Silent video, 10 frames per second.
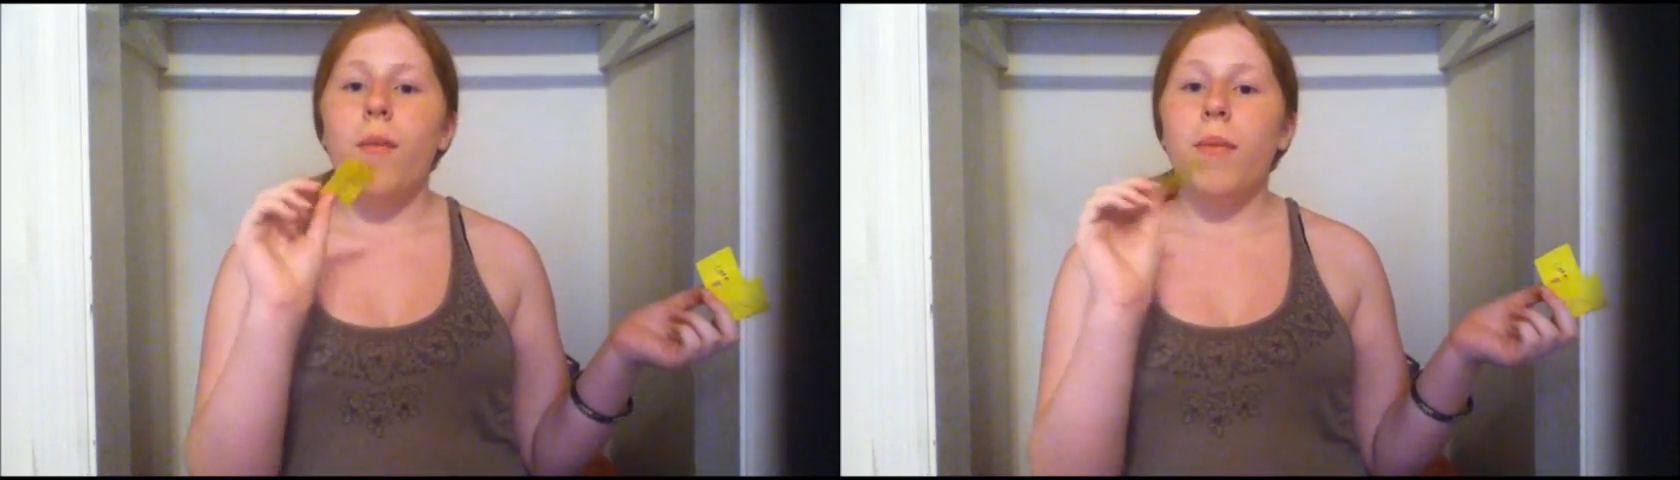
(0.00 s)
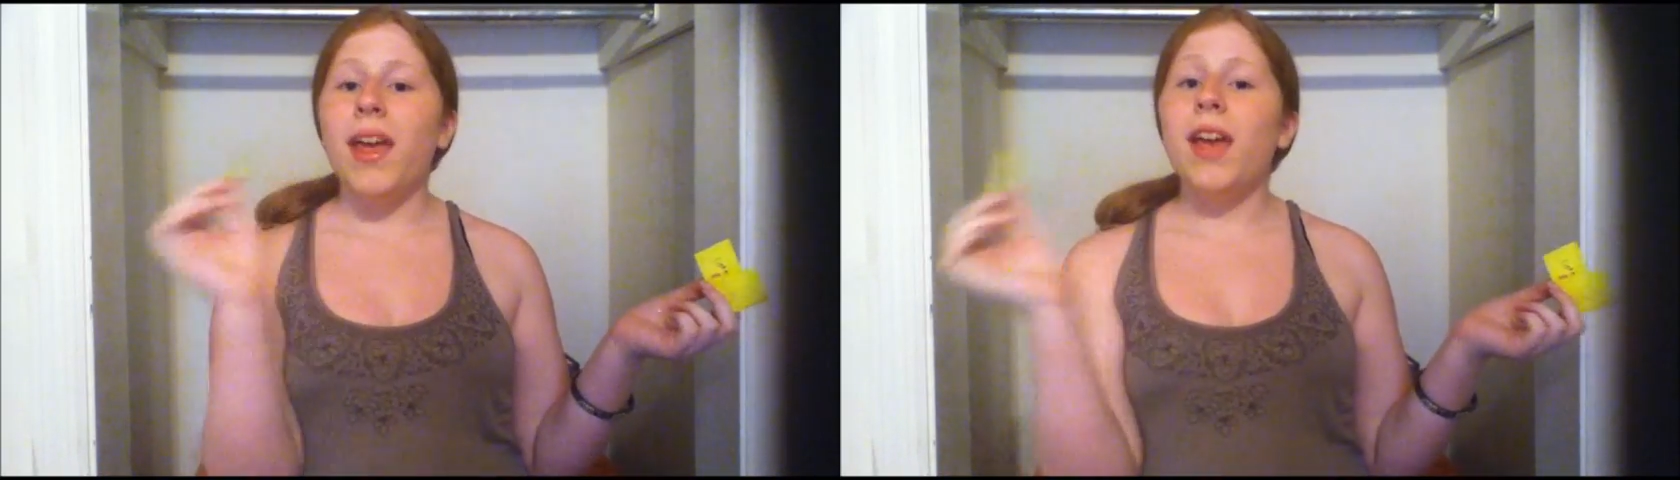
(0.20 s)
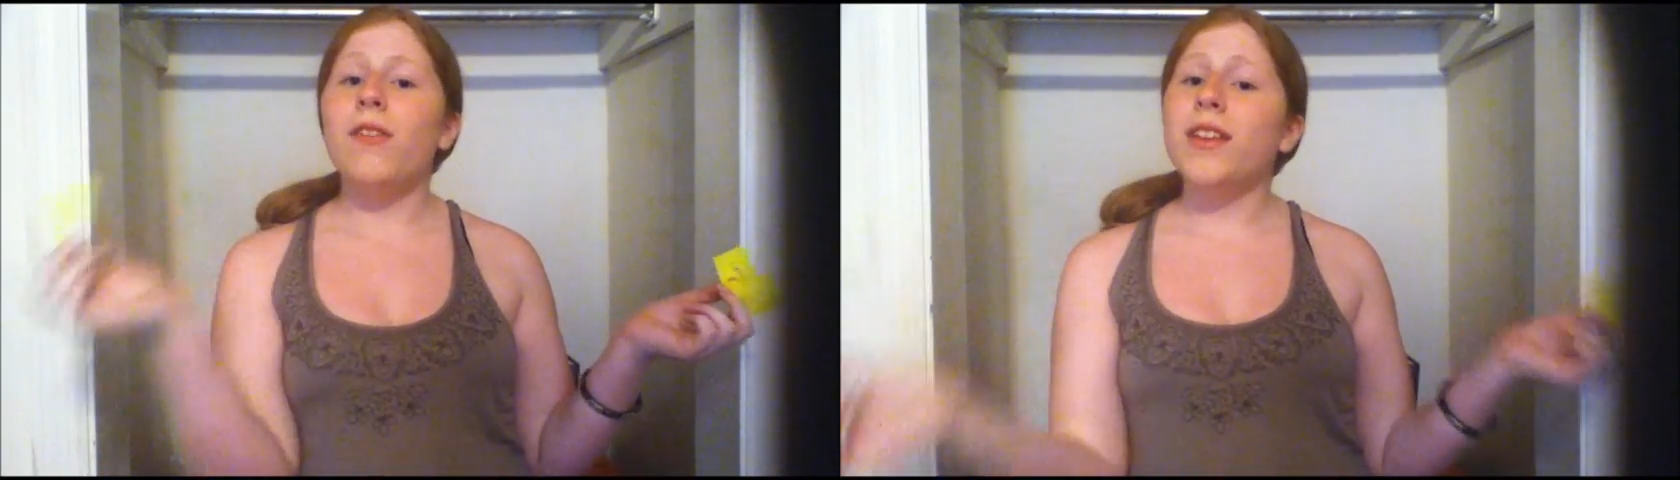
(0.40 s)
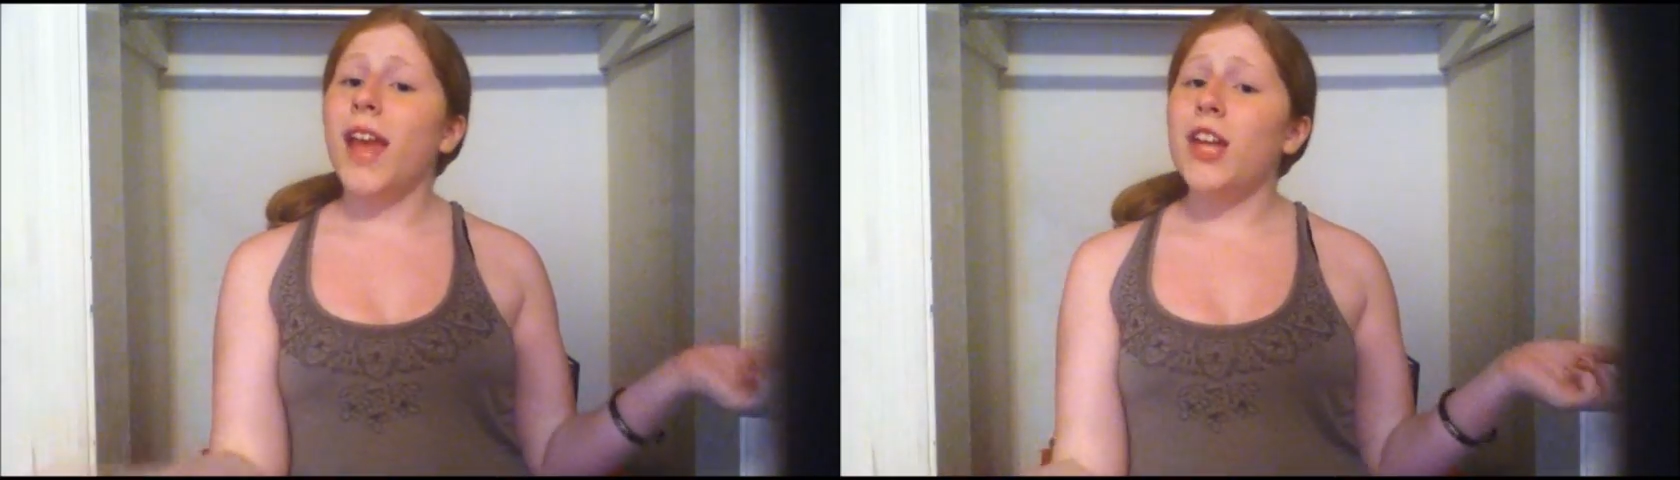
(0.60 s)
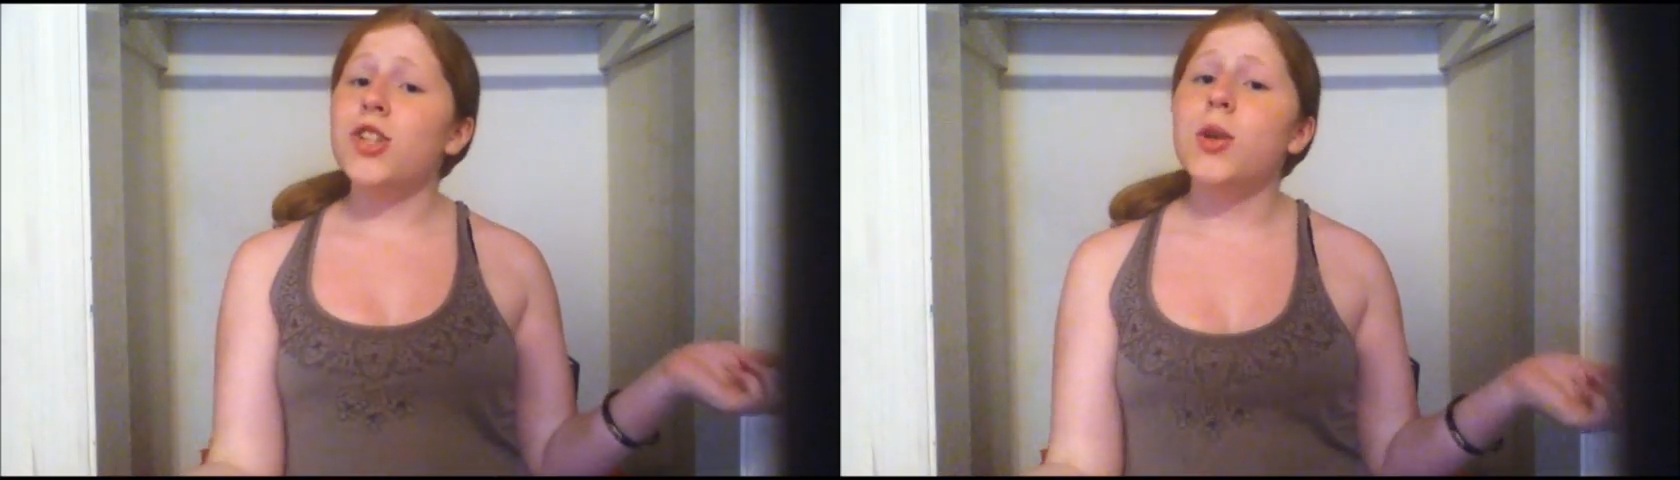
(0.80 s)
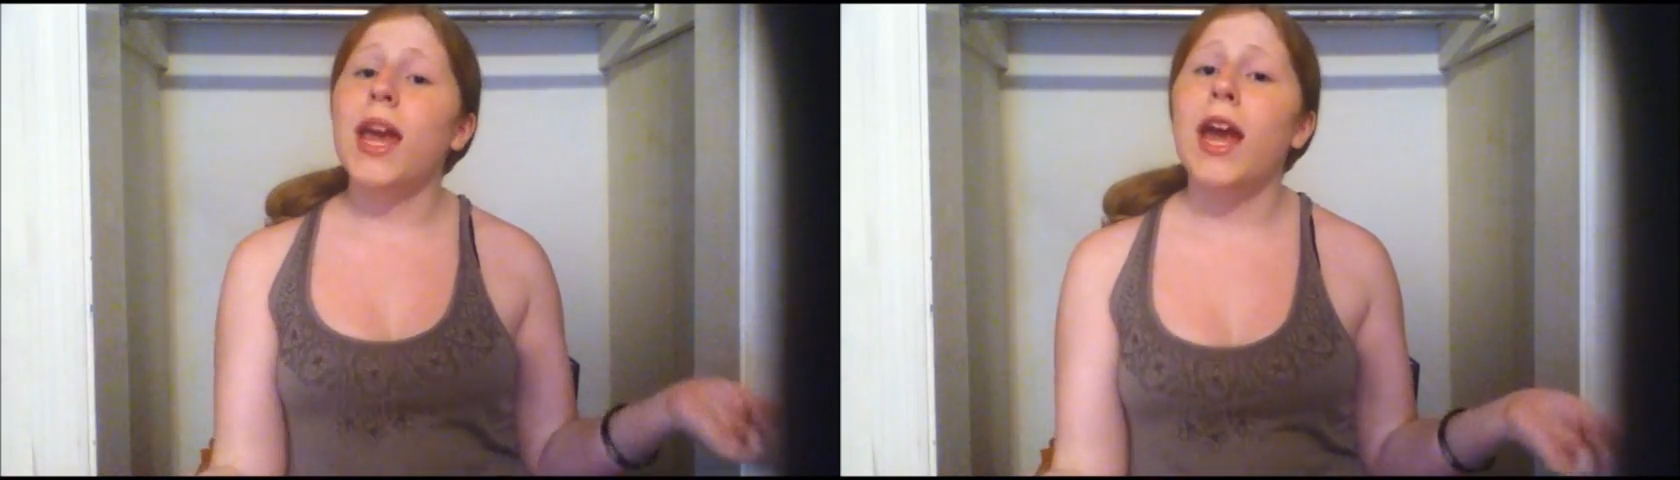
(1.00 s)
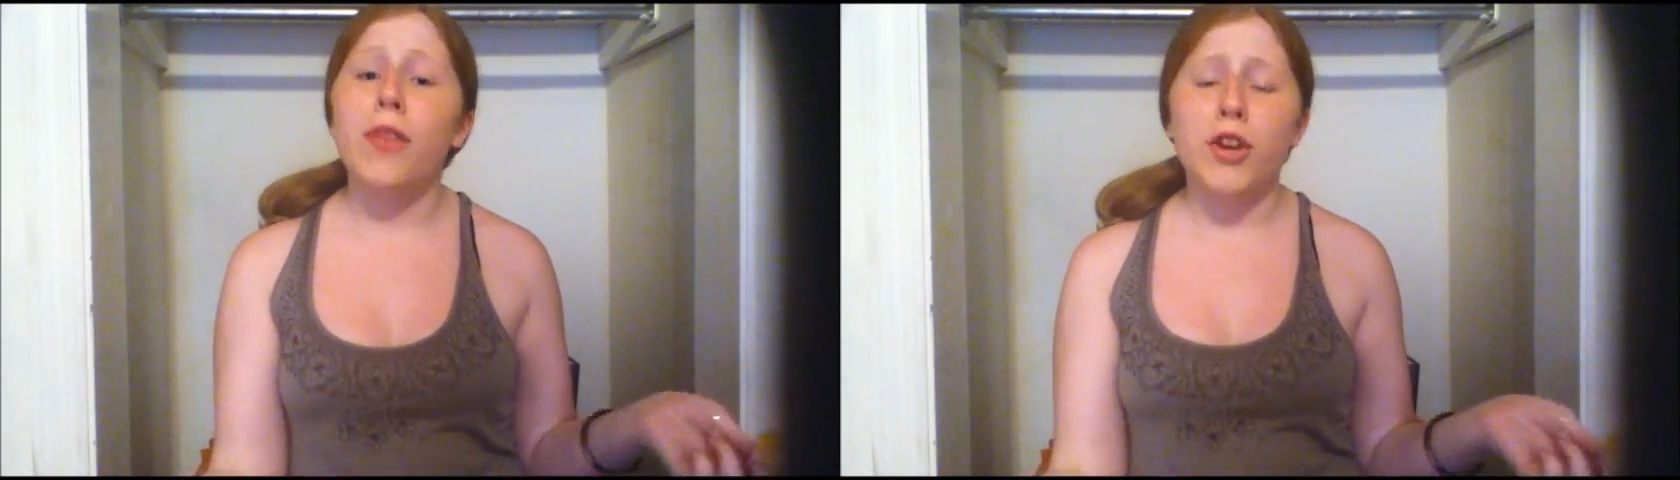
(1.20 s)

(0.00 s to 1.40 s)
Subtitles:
But in case you can,